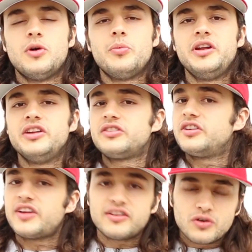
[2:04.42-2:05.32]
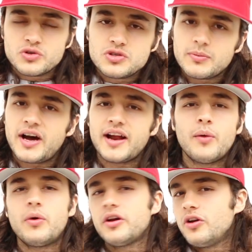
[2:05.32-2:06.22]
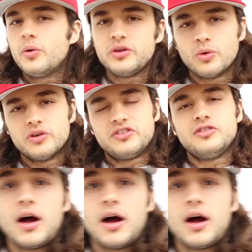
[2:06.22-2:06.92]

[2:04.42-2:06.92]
moment is, because I told you mine. I want to know what yours is.